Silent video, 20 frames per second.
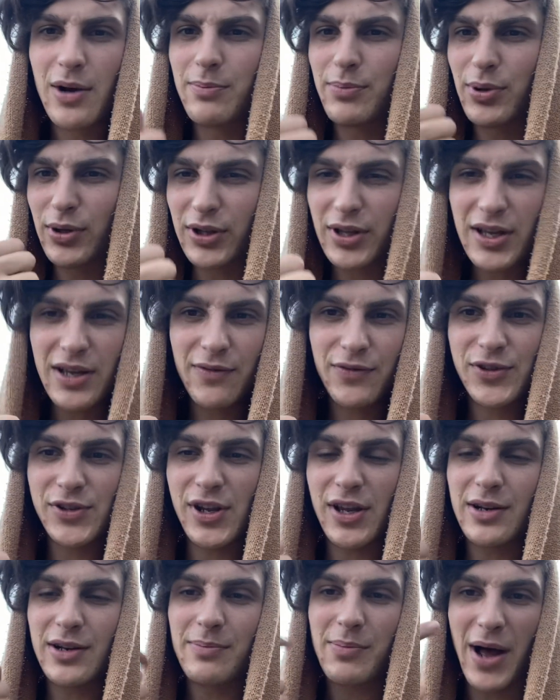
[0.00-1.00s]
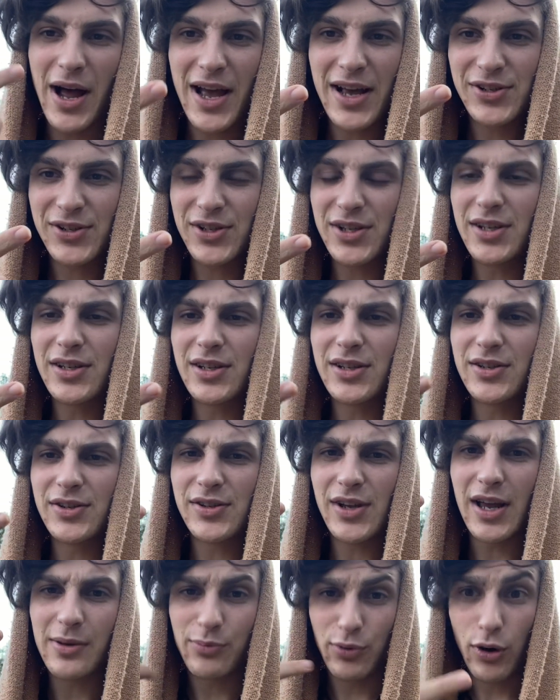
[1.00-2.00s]
beliefs and biases
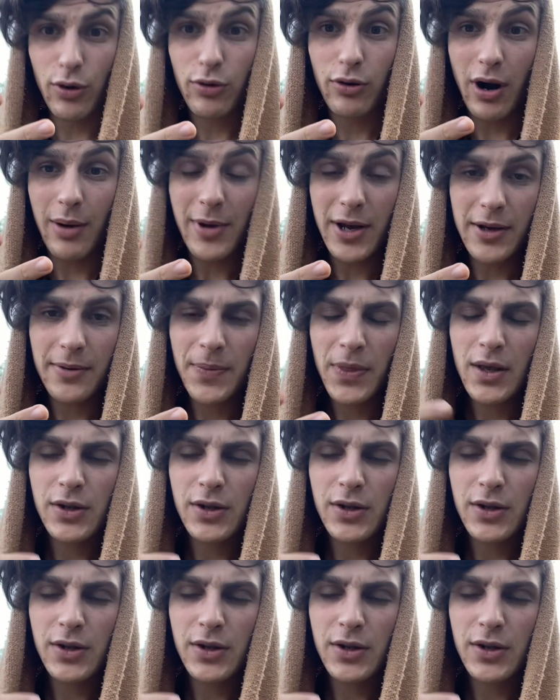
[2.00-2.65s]
and programming.